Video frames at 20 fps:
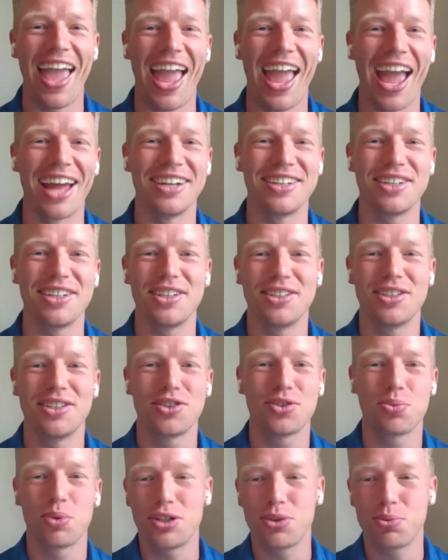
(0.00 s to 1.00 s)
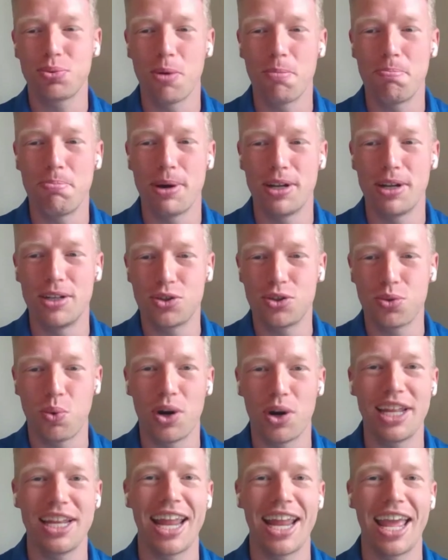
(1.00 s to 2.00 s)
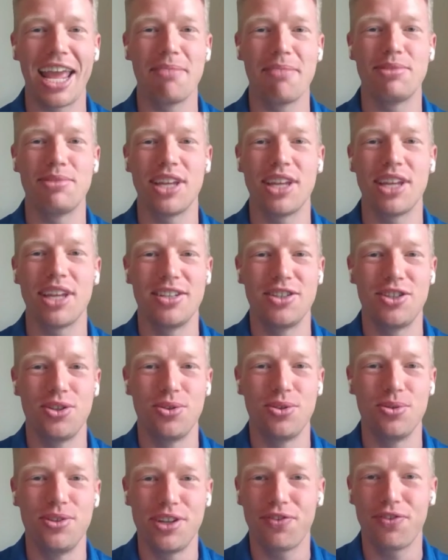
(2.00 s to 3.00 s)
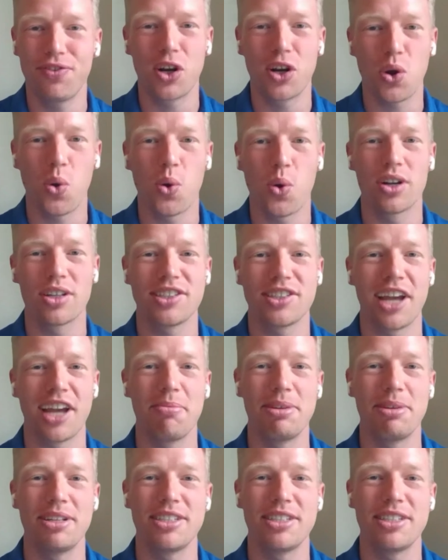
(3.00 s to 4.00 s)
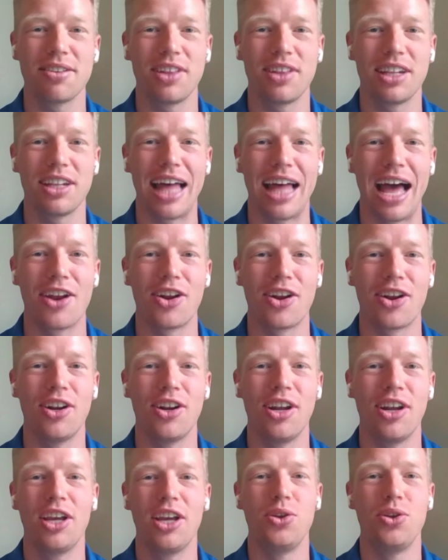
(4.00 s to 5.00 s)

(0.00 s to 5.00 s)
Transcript: And Swish will put 20 names into different court assignments of the ladder.